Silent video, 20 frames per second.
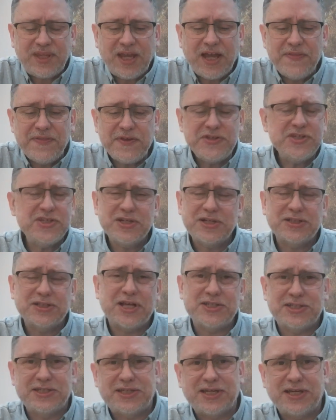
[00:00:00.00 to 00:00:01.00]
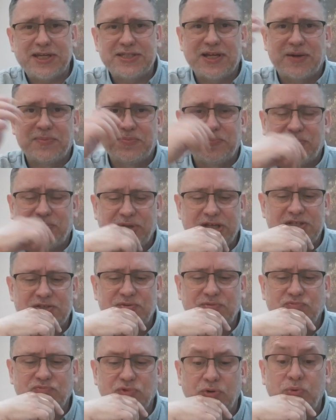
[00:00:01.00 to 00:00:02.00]
And this is a classic example.
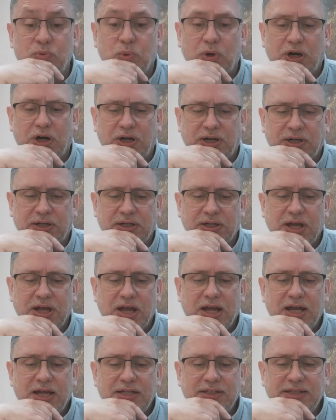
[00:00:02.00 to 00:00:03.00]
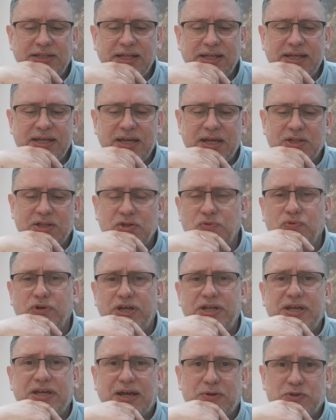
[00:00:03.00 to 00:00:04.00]
It's Renoir, Lily and
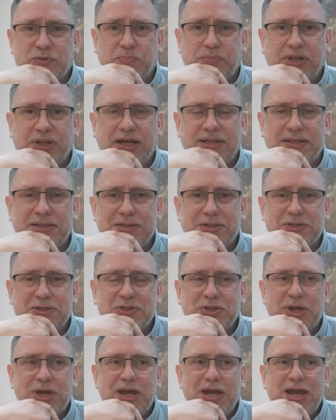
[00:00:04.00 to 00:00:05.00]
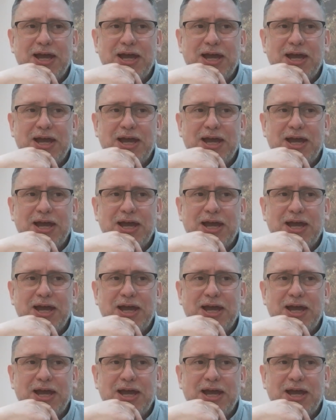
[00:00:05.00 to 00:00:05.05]
Greenhouse Plants.